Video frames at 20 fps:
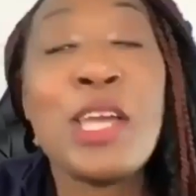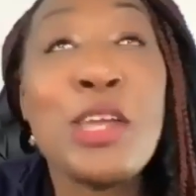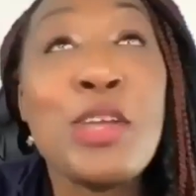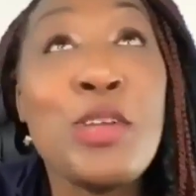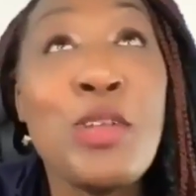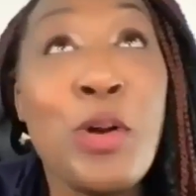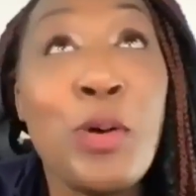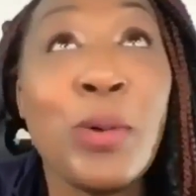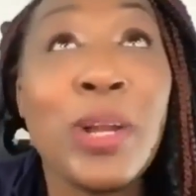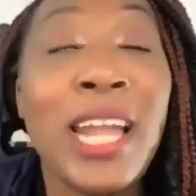
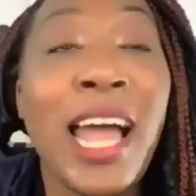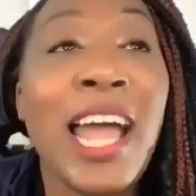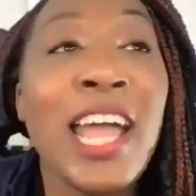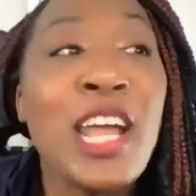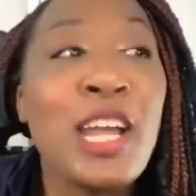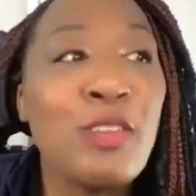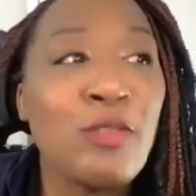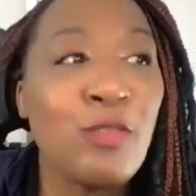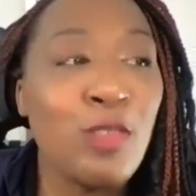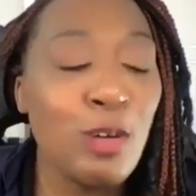when I
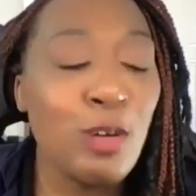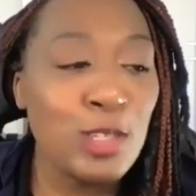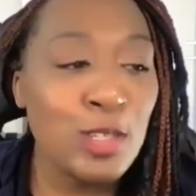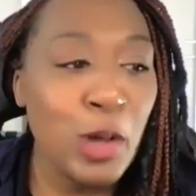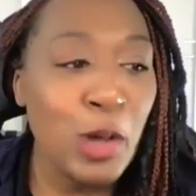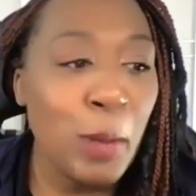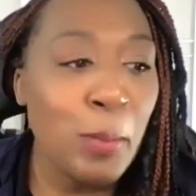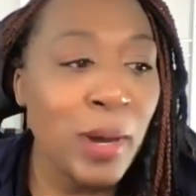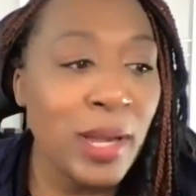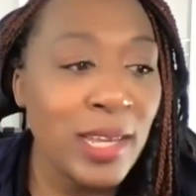hear folks
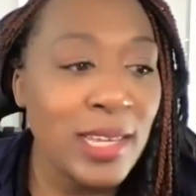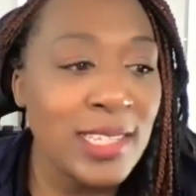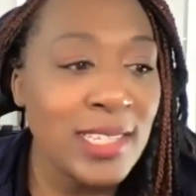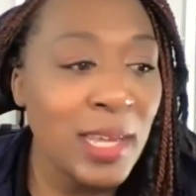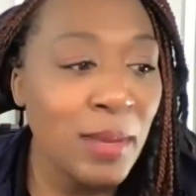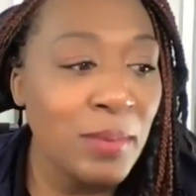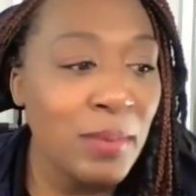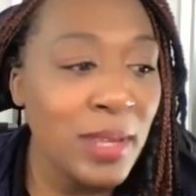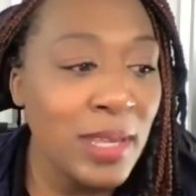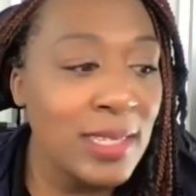talk about
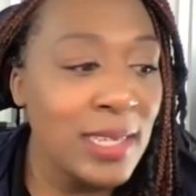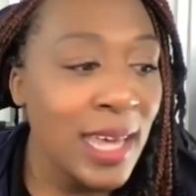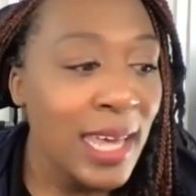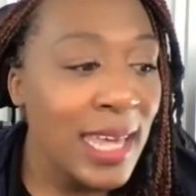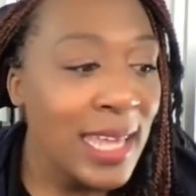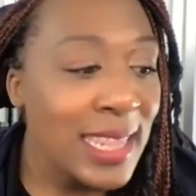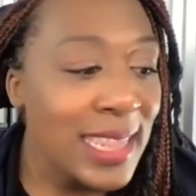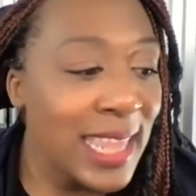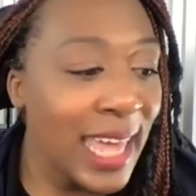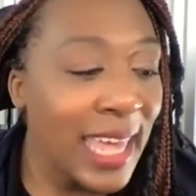acceptance,
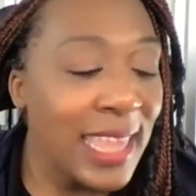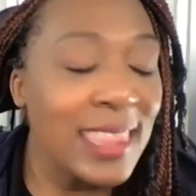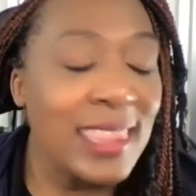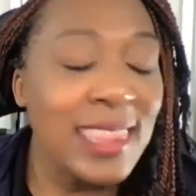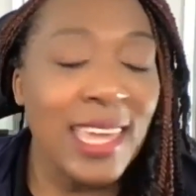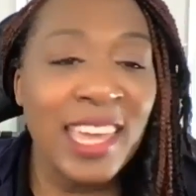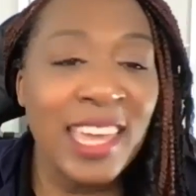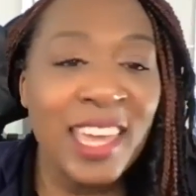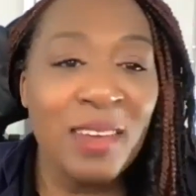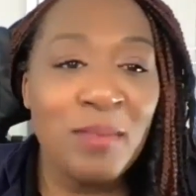they
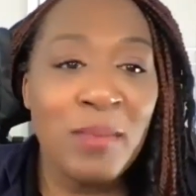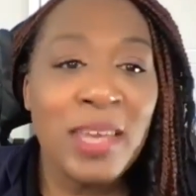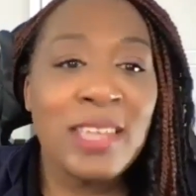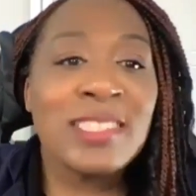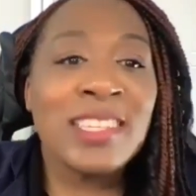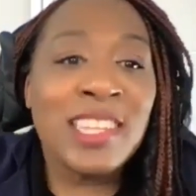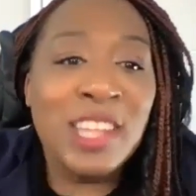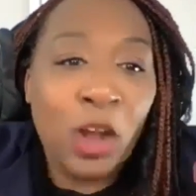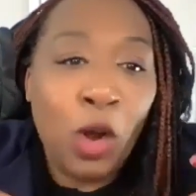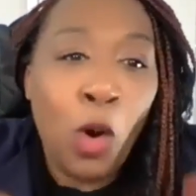think it means
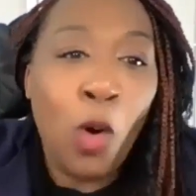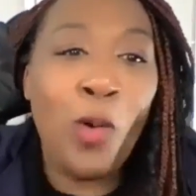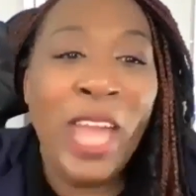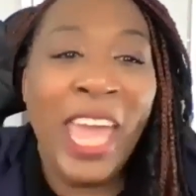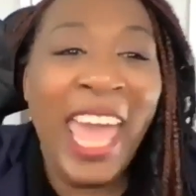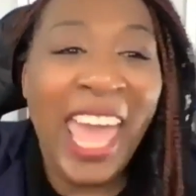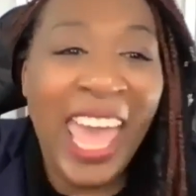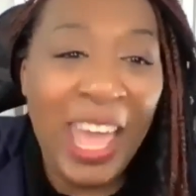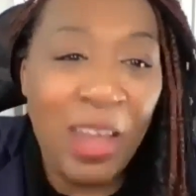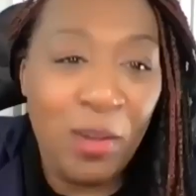that they're
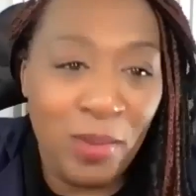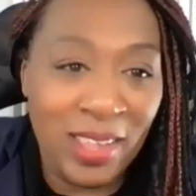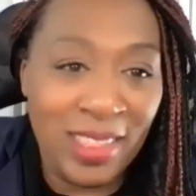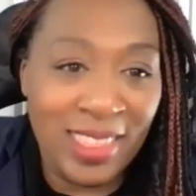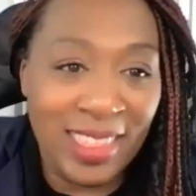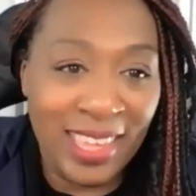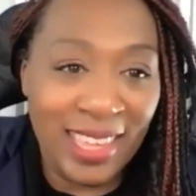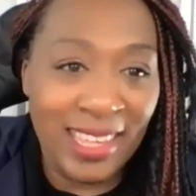okay with it.